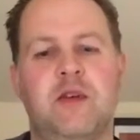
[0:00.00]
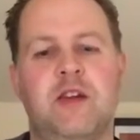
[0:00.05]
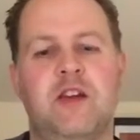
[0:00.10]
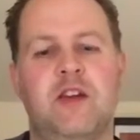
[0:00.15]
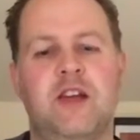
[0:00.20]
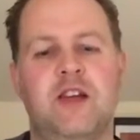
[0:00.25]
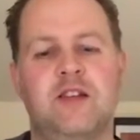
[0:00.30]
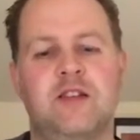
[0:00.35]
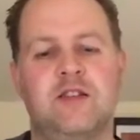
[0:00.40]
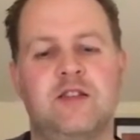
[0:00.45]

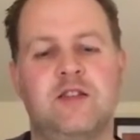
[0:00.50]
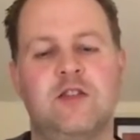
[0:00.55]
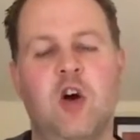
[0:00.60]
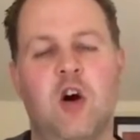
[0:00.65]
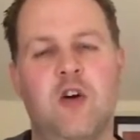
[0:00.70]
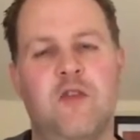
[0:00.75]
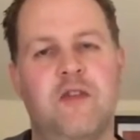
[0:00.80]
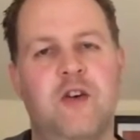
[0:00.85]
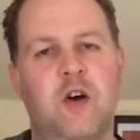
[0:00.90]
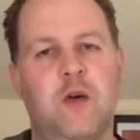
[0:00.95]
It's
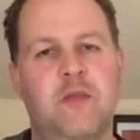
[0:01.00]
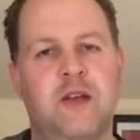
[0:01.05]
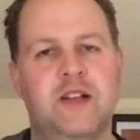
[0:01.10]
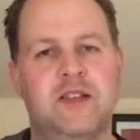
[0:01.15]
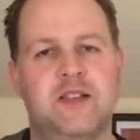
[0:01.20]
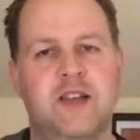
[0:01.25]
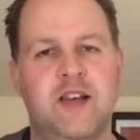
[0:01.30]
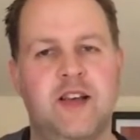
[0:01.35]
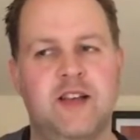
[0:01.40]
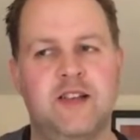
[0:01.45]
not a film
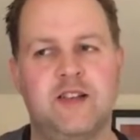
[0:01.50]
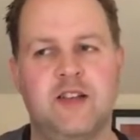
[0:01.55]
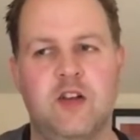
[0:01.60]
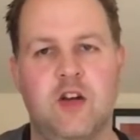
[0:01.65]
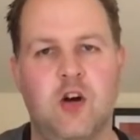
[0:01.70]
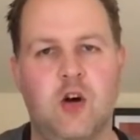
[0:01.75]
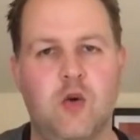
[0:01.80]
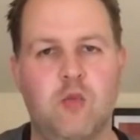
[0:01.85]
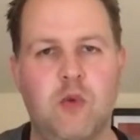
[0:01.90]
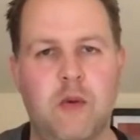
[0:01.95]
that says, you
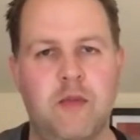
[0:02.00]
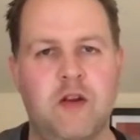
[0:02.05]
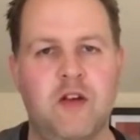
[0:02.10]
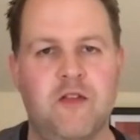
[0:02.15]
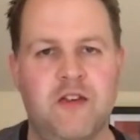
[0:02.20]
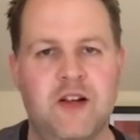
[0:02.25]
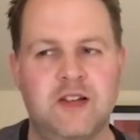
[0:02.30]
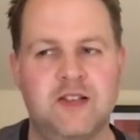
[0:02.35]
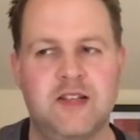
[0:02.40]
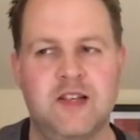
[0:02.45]
know, women are
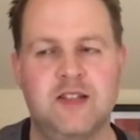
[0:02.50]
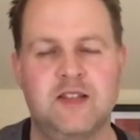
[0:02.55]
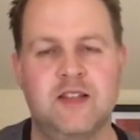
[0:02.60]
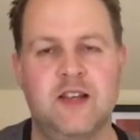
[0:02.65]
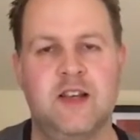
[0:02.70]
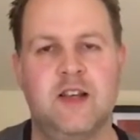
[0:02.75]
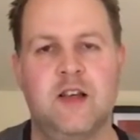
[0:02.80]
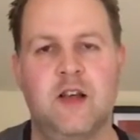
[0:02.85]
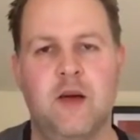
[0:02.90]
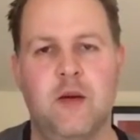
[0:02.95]

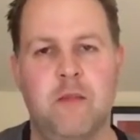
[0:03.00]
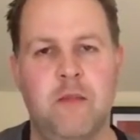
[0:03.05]
fantastic,